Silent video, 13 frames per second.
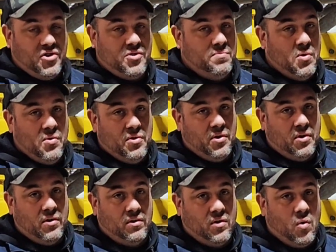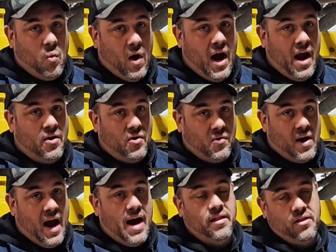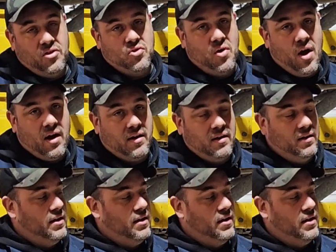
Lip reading: smoother, quieter ride in the truck.